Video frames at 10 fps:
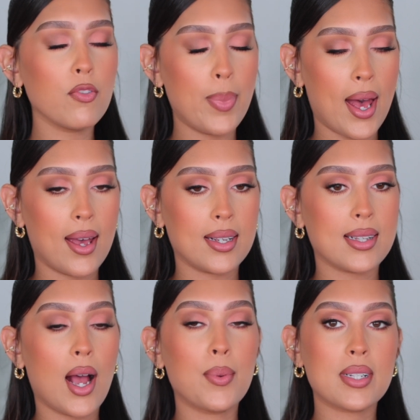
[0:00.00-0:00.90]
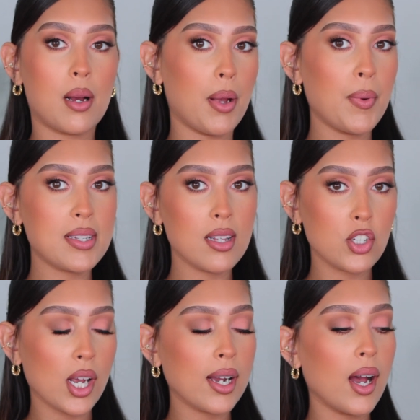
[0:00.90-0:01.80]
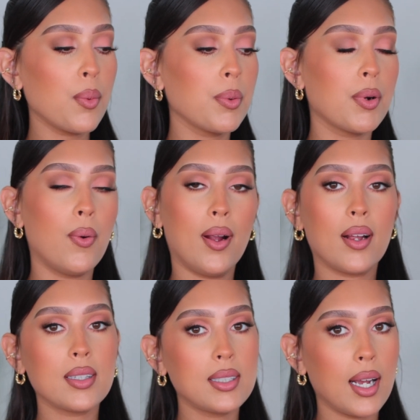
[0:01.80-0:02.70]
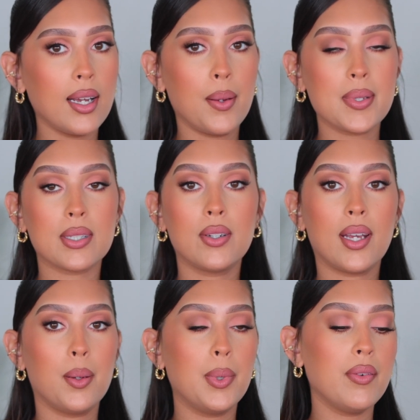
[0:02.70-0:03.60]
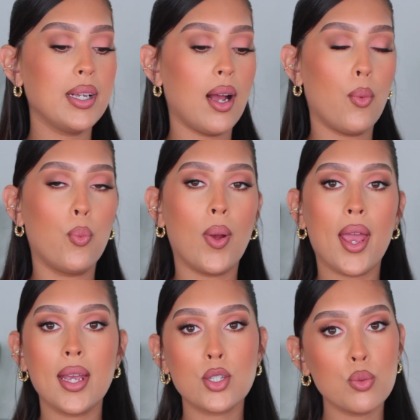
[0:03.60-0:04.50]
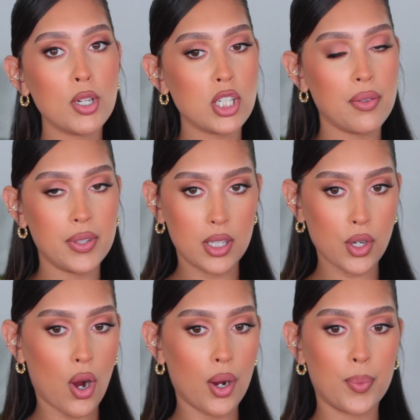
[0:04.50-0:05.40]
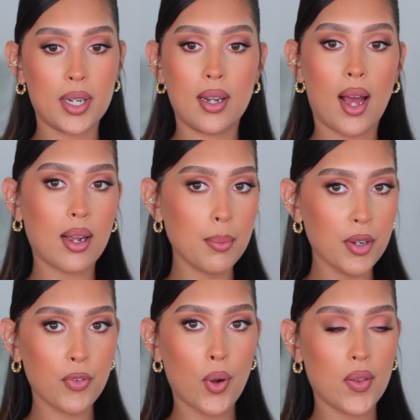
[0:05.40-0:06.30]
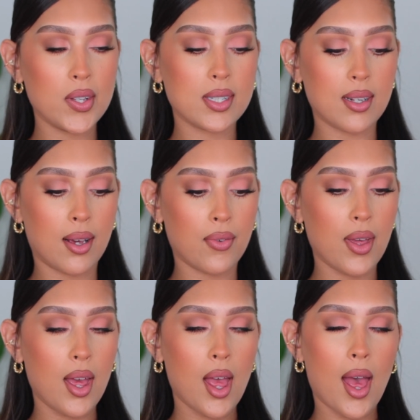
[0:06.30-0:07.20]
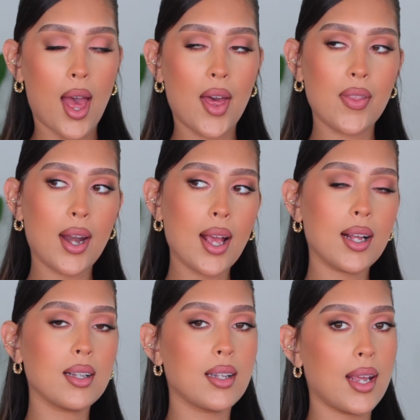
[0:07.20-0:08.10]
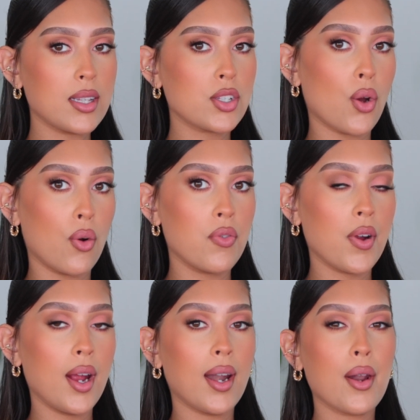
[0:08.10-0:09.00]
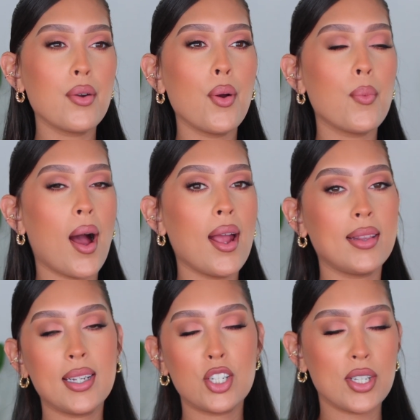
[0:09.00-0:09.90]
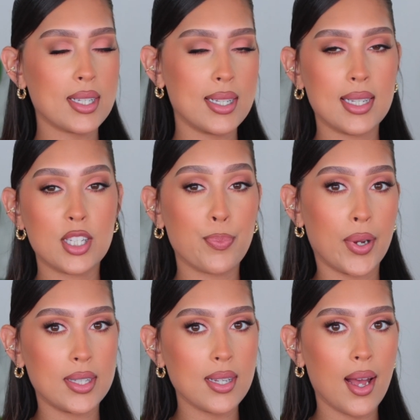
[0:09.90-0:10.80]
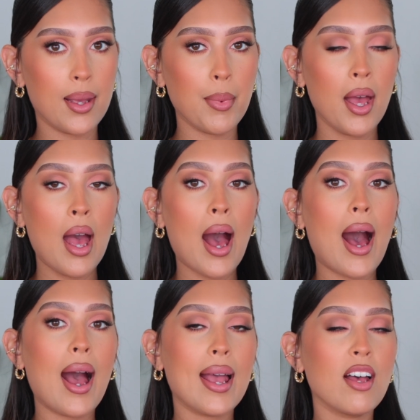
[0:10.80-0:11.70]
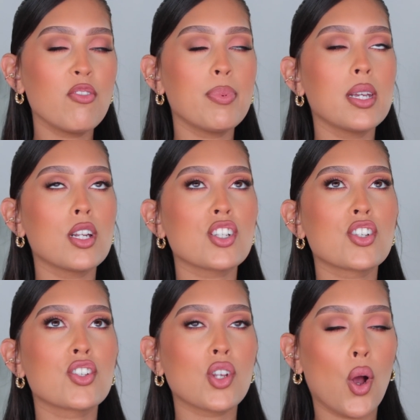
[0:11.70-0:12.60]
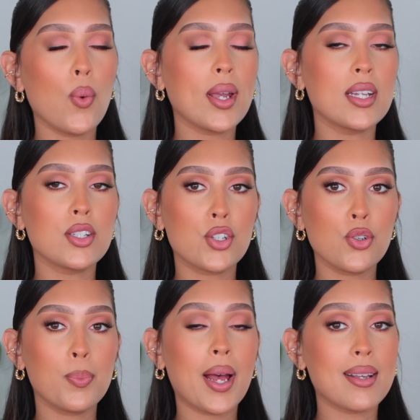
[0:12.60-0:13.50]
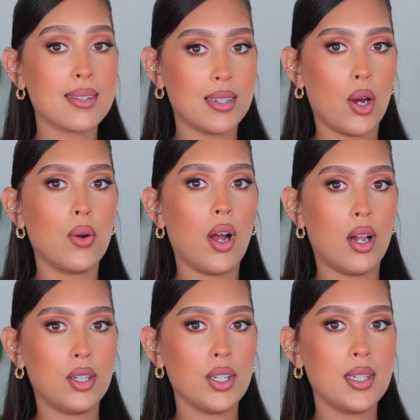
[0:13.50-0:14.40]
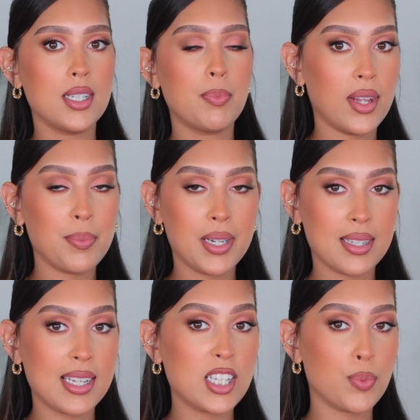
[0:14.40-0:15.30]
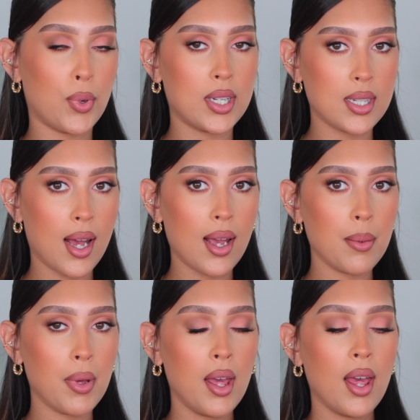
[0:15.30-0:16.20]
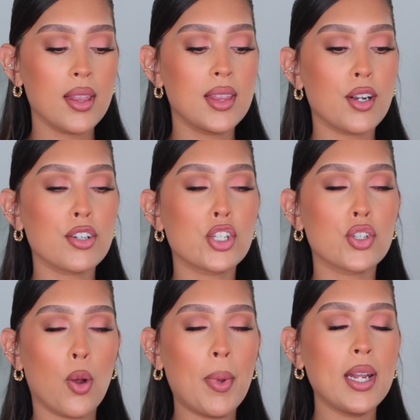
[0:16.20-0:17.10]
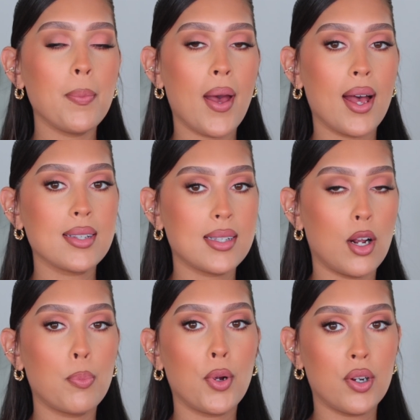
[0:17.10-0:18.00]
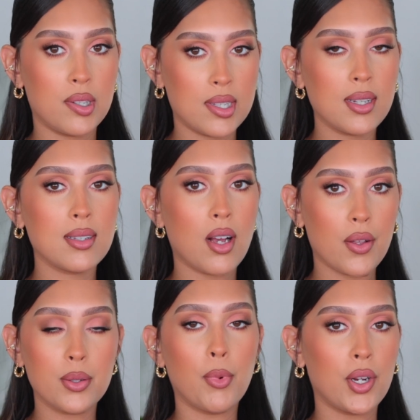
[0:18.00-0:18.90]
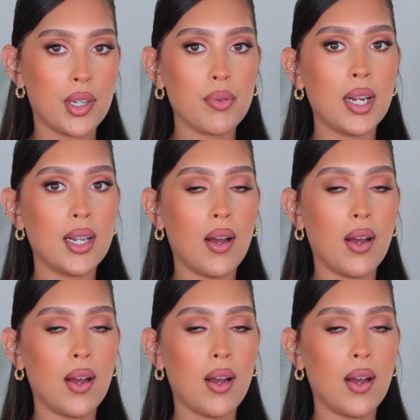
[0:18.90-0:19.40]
of bags i was on my way to the checkout we were going on the line i was like okay we already got way too much stuff in this cart we did not come in for all this stuff and then I glanced over and I don't know why, I think it's just because it's springtime. I have been so into pastel colors. I feel like because it's springtime, there are so many pastel purses on the market right